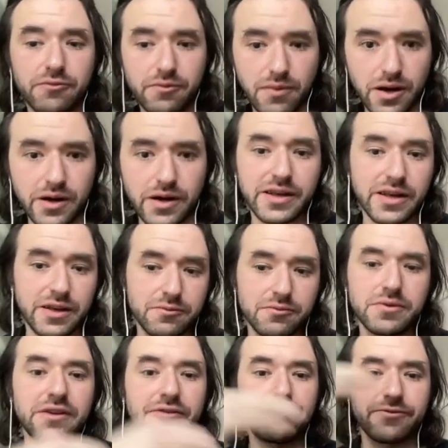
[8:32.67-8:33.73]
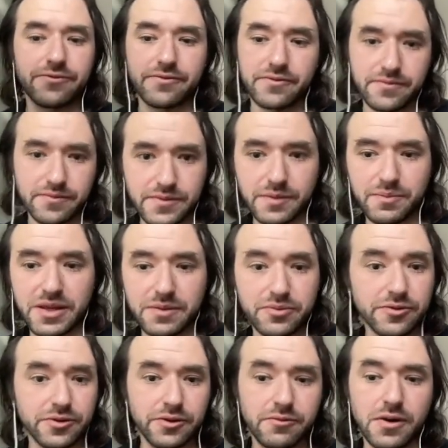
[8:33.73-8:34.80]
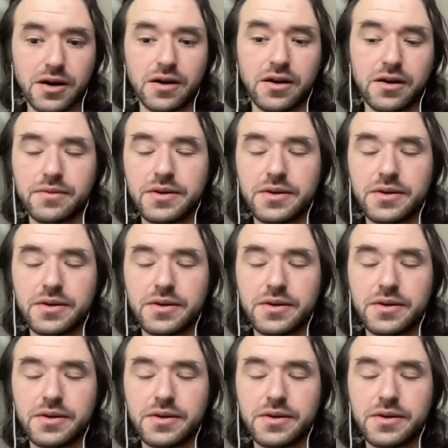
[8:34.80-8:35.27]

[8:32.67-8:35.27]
working with the people who are